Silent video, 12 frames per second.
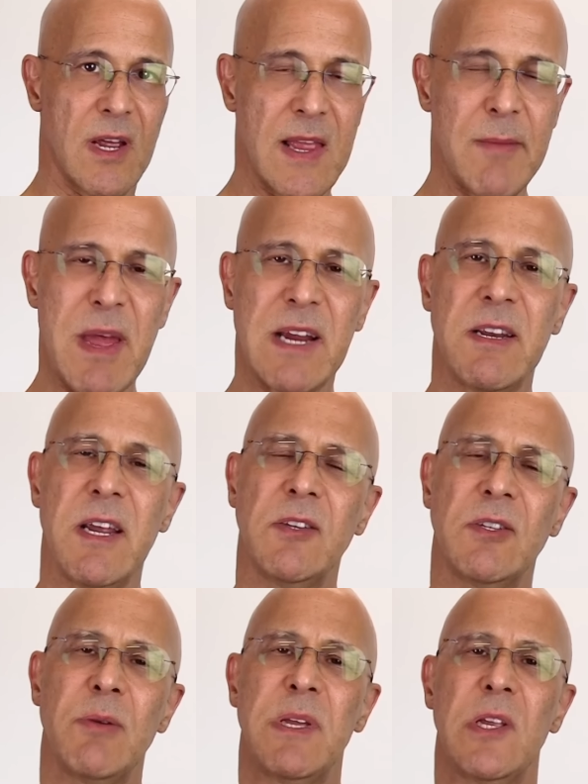And the
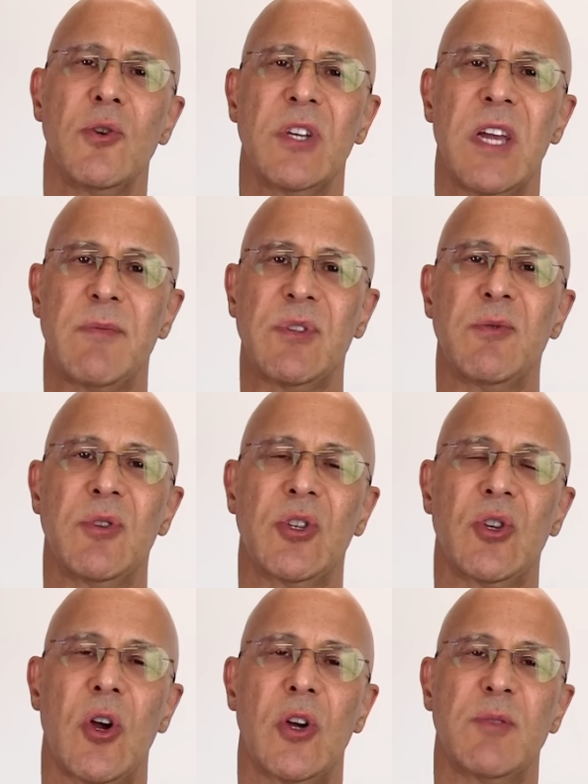magnesium in those Epsom
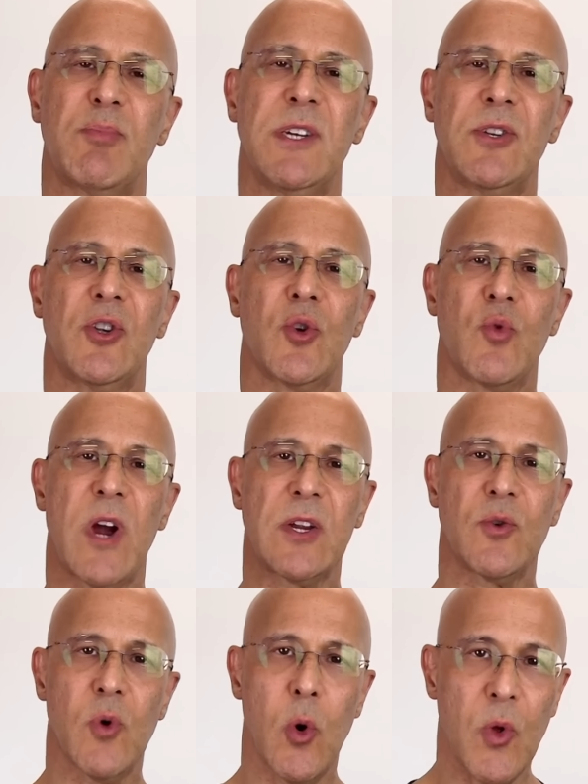salts plays a direct
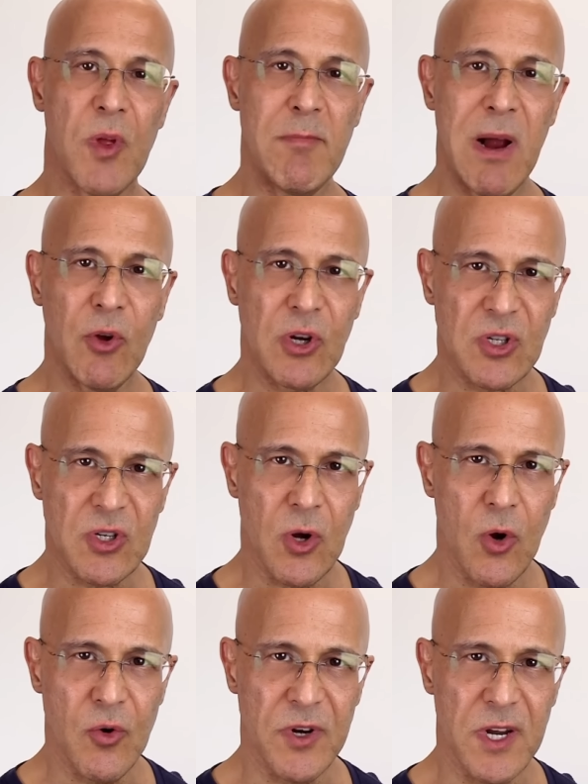role with
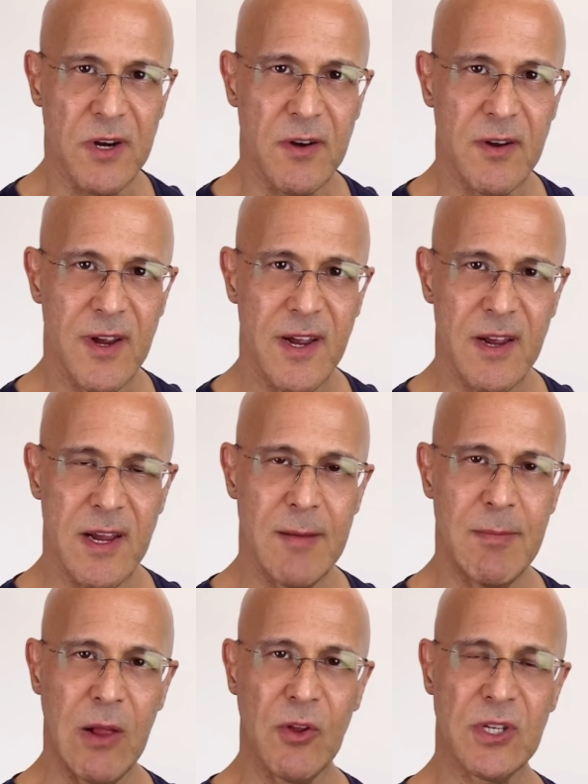melatonin.
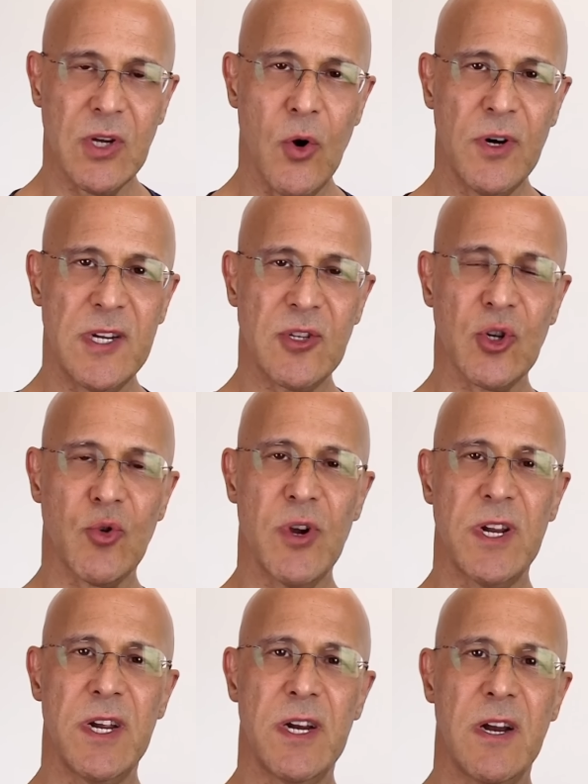And melatonin is
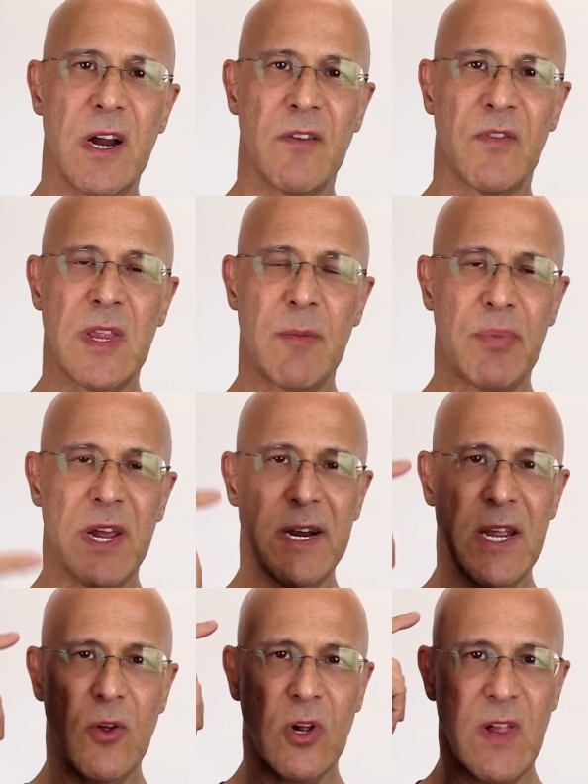secreted from the
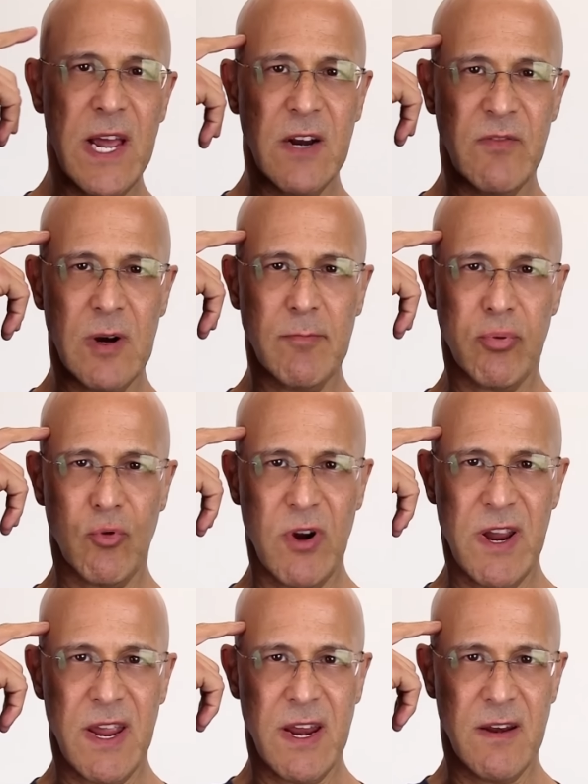pineal gland of our
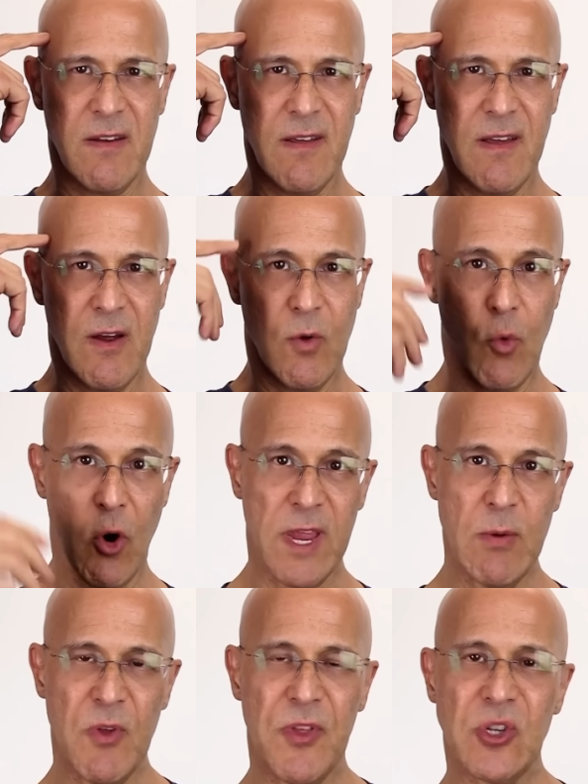brain,
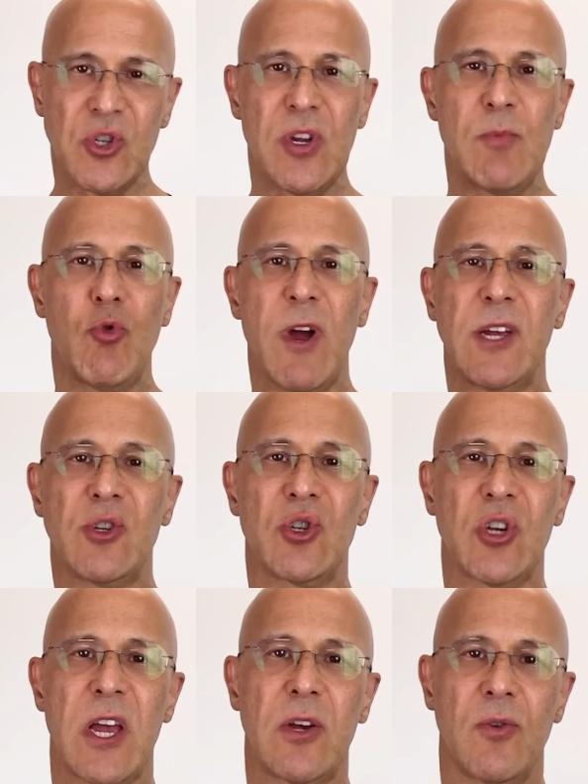working with the sleep-wake
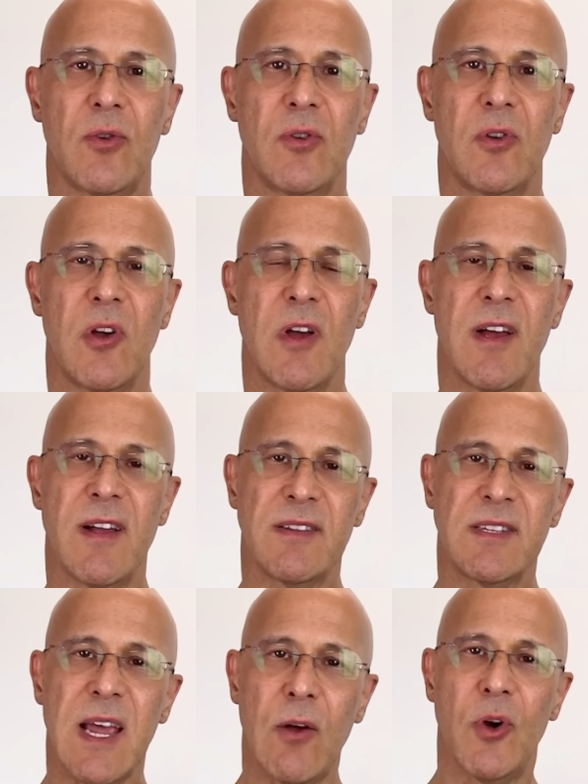cycle,
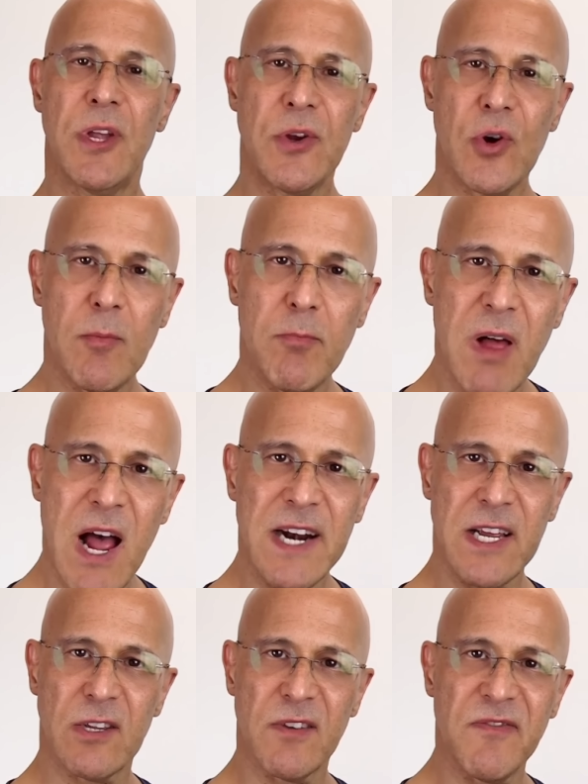telling your
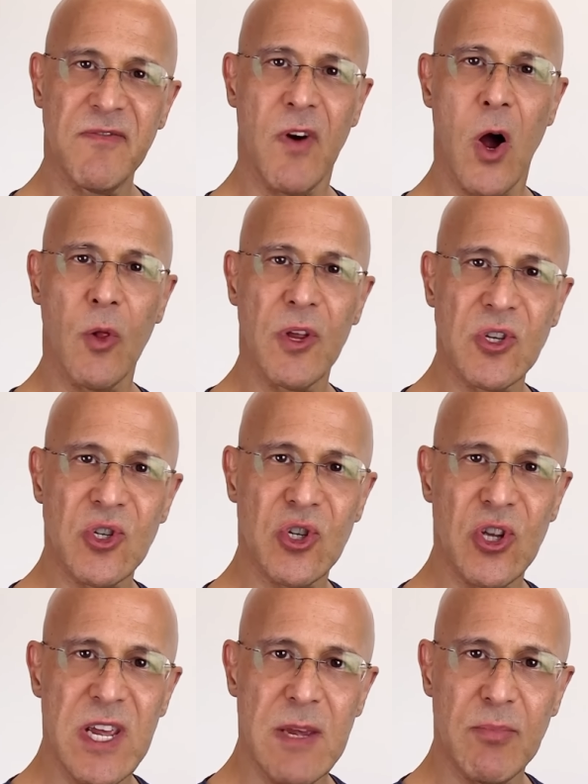body to fall
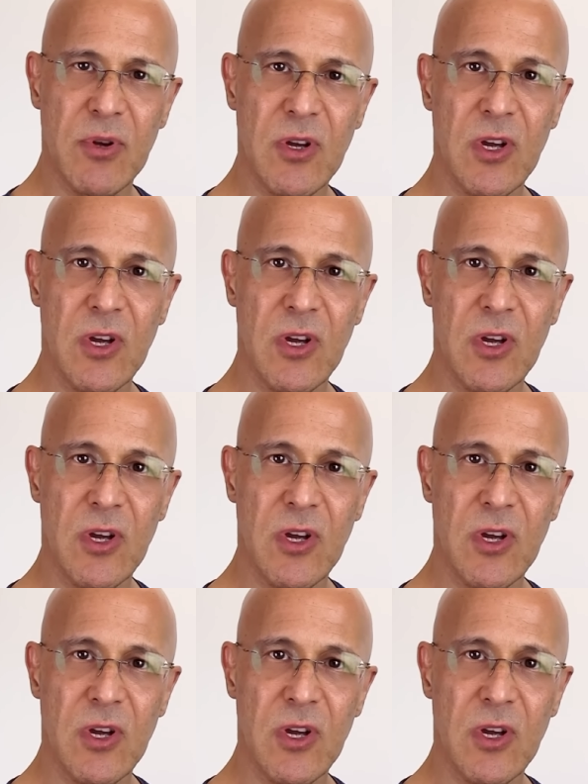asleep